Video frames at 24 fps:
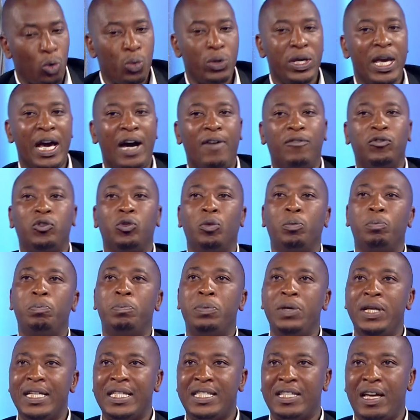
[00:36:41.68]
we have to
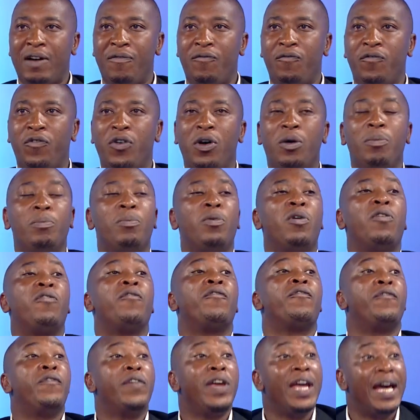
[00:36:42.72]
bring some form of
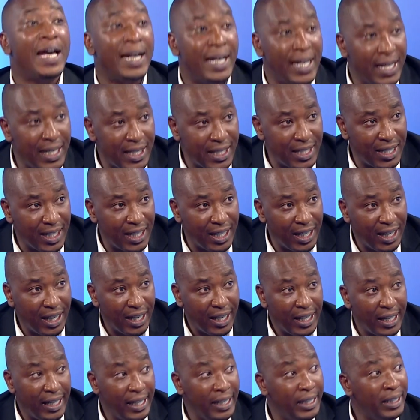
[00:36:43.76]
fairness
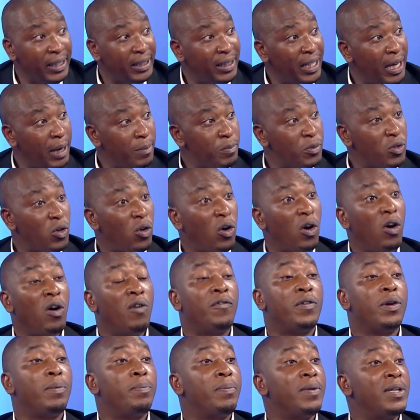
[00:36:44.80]
in terms
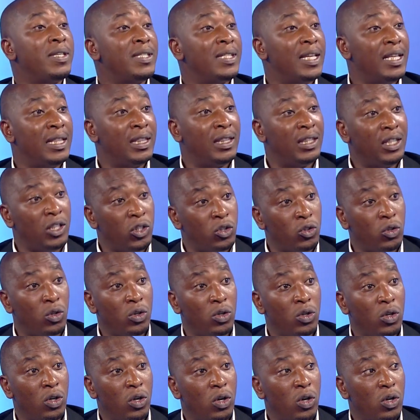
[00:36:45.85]
of
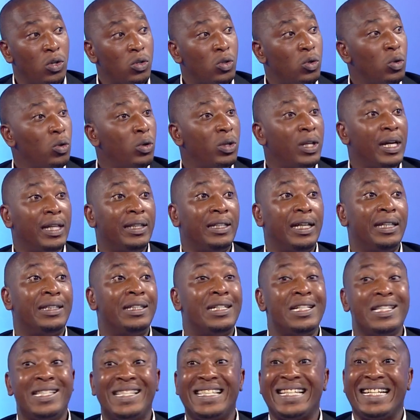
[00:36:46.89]
representation so that at
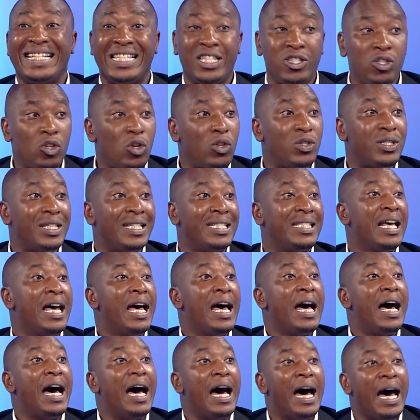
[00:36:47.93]
least resources
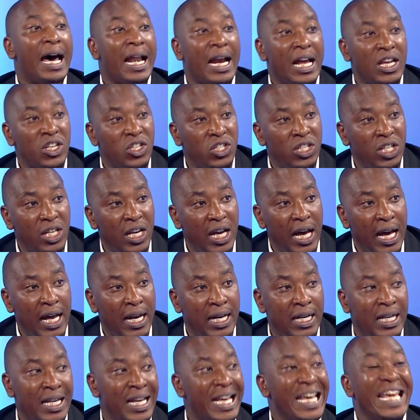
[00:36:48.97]
are
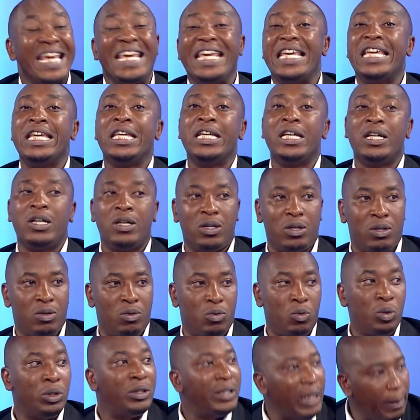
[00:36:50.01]
shared
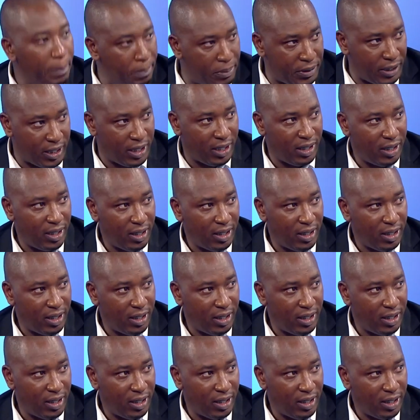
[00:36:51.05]
equitably.